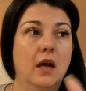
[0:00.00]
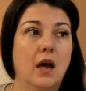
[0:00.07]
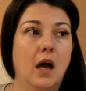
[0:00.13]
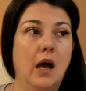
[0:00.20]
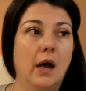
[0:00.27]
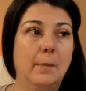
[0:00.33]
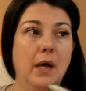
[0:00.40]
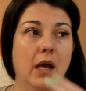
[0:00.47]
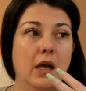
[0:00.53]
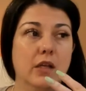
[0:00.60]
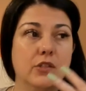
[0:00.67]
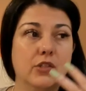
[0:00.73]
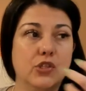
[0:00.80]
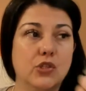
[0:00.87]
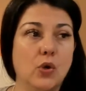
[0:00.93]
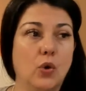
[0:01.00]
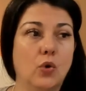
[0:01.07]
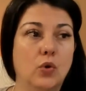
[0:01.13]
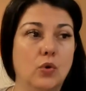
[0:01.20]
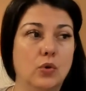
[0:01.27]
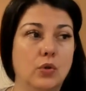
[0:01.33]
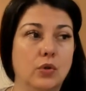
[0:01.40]
a
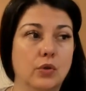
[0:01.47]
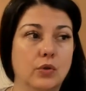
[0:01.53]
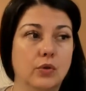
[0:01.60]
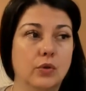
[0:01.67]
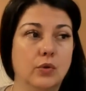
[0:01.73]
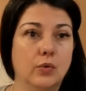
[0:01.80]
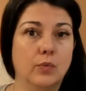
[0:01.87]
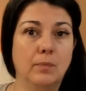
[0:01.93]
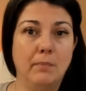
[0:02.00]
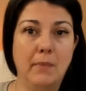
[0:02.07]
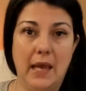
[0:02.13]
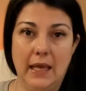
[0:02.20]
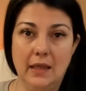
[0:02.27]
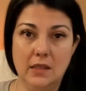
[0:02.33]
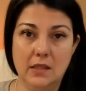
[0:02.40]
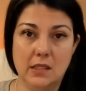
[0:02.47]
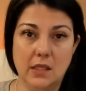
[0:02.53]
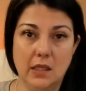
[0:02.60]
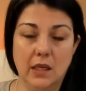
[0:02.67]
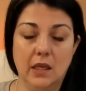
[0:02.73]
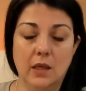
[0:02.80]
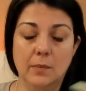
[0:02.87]
soul mate.
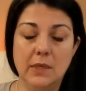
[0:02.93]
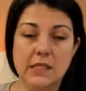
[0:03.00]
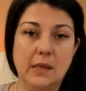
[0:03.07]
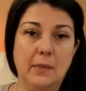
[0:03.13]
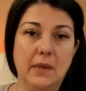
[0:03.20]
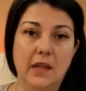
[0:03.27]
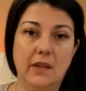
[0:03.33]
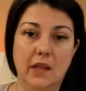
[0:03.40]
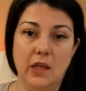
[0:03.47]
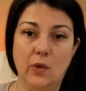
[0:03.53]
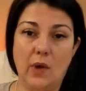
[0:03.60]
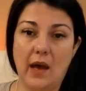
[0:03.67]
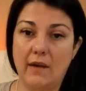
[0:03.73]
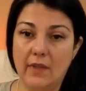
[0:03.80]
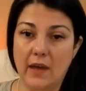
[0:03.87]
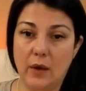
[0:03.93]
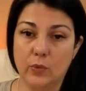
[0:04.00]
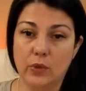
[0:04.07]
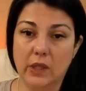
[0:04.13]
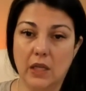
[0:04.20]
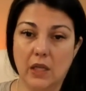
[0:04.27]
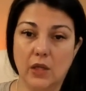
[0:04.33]
It can be somebody that you have that
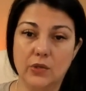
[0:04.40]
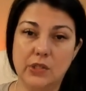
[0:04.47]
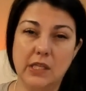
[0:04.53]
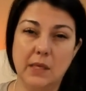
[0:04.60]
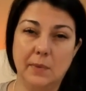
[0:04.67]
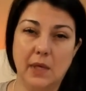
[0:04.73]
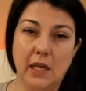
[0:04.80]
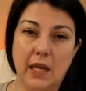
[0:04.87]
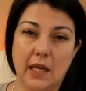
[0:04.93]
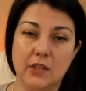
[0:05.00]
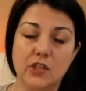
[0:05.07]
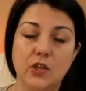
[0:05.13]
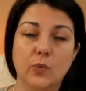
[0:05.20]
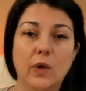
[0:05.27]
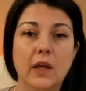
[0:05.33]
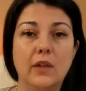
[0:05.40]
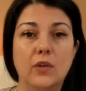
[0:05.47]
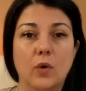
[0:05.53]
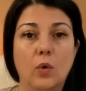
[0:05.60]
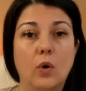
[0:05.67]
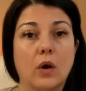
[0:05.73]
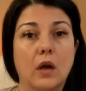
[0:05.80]
really close, deep connection with,
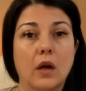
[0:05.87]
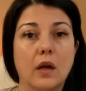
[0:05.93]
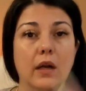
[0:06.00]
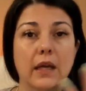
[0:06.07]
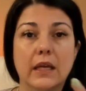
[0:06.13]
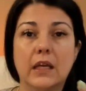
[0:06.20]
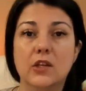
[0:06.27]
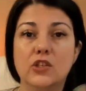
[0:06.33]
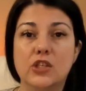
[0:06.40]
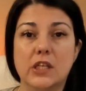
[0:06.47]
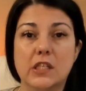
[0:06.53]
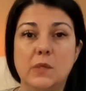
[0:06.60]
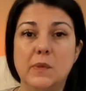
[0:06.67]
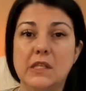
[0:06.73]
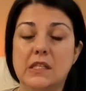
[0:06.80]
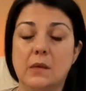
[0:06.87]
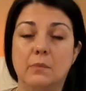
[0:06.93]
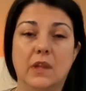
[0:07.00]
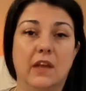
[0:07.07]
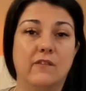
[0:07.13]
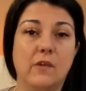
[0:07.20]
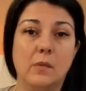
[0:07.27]
or it can just be
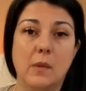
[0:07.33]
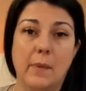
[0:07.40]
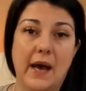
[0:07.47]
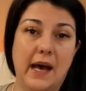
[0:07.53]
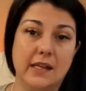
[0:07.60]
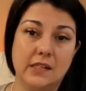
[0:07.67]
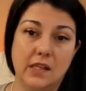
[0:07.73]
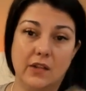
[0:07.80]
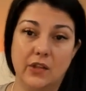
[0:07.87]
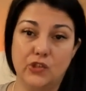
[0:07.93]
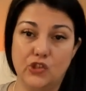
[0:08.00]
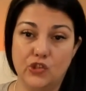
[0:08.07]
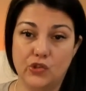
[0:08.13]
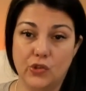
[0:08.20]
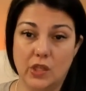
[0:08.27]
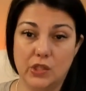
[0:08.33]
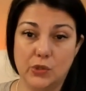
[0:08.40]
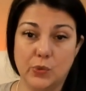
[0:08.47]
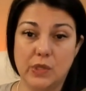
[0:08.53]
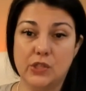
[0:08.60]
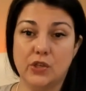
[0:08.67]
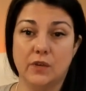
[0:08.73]
something from the past that's
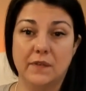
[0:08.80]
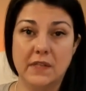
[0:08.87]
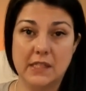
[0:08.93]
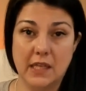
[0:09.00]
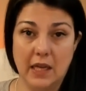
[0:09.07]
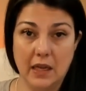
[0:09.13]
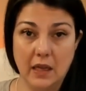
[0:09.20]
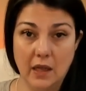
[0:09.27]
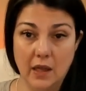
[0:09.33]
resurfacing,